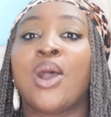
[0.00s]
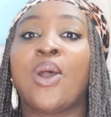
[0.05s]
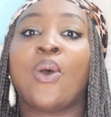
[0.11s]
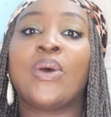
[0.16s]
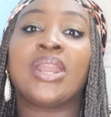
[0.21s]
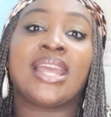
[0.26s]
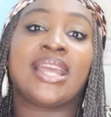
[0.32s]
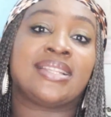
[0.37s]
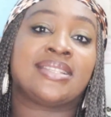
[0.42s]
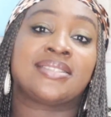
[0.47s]

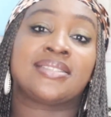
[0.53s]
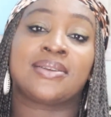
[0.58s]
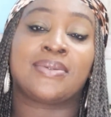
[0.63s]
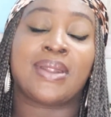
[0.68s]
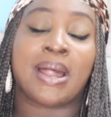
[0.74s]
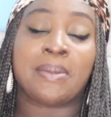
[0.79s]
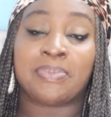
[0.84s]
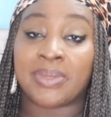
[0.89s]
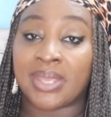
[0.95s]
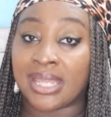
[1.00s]
on
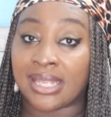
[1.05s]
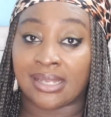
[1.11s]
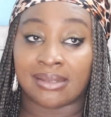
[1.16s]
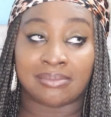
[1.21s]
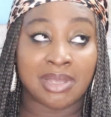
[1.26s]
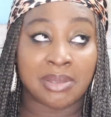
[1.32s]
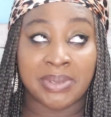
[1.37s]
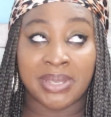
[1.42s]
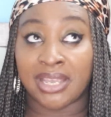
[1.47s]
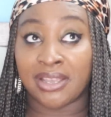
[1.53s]
Instagram
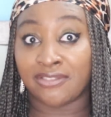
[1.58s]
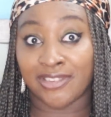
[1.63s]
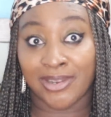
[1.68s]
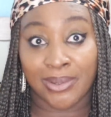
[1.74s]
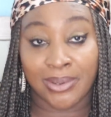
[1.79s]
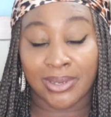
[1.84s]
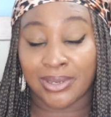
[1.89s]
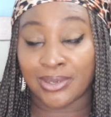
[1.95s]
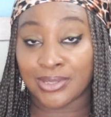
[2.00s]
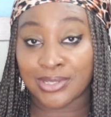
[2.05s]
in maybe a
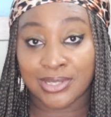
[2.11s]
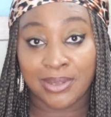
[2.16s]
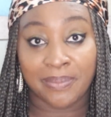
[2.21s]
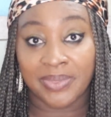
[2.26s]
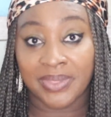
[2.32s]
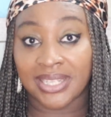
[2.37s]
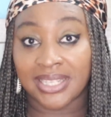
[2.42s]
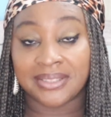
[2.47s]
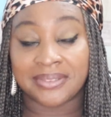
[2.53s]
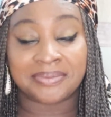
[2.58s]
vlog or
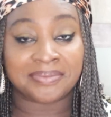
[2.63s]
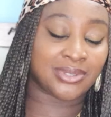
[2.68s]
something.